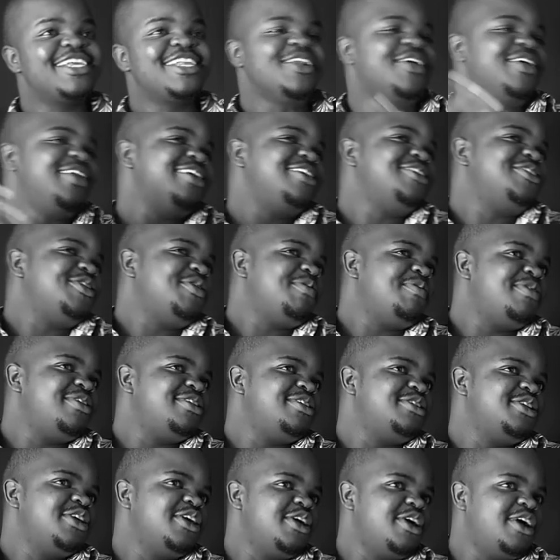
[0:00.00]
wanted to drop
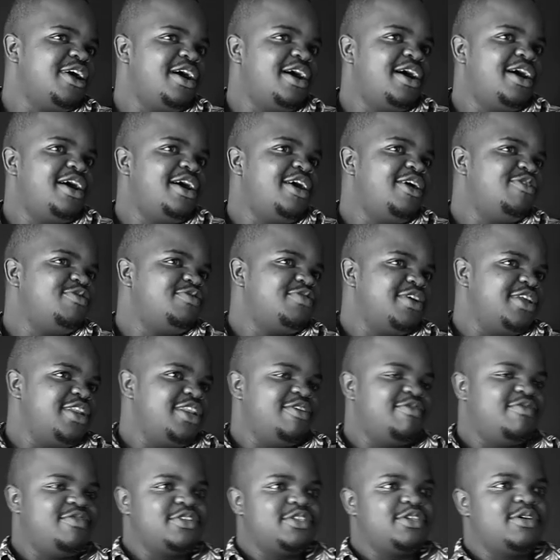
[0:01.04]
out uh, of A
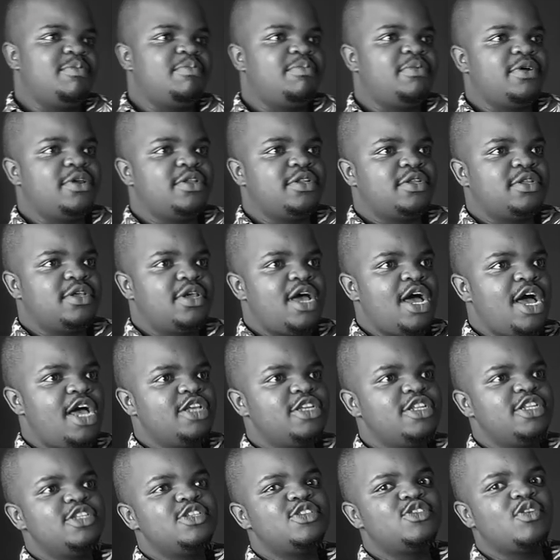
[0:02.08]
level at some point. I
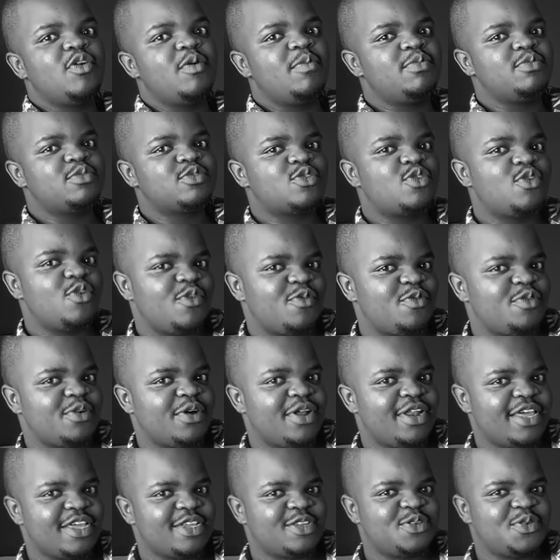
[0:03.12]
actually stopped school
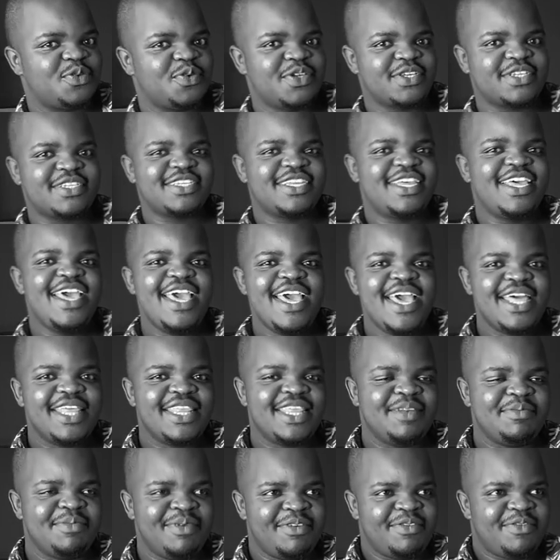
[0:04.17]
for like two weeks.
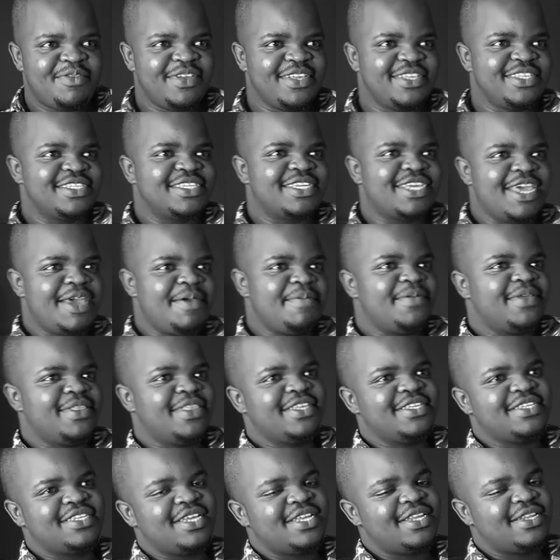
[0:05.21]
Then my friends came and
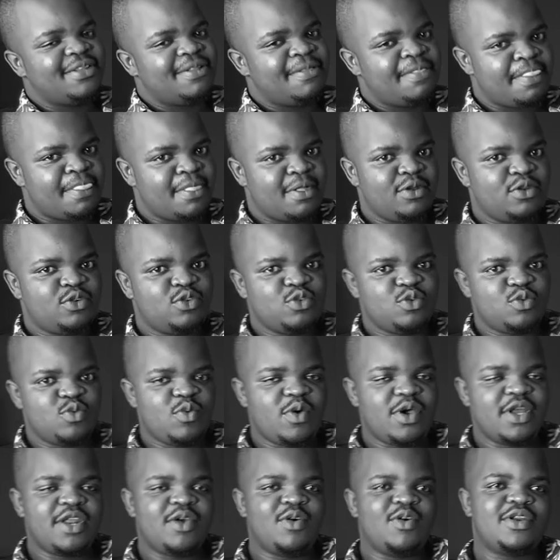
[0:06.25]
they said, dude,
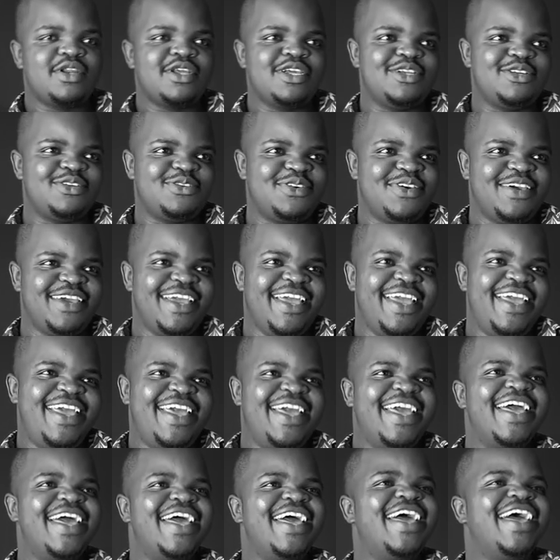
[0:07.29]
what, what are you
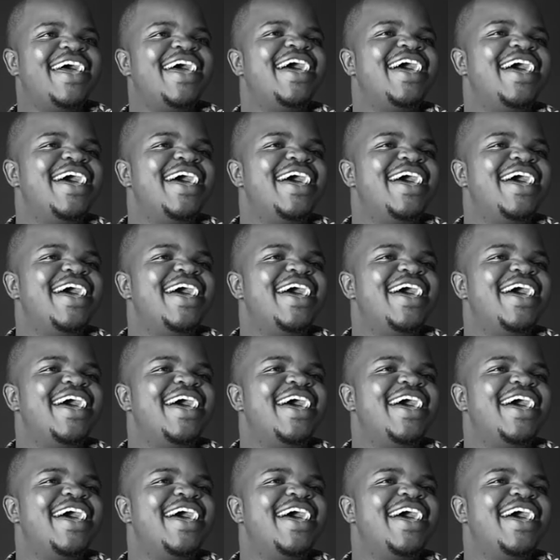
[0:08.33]
doing?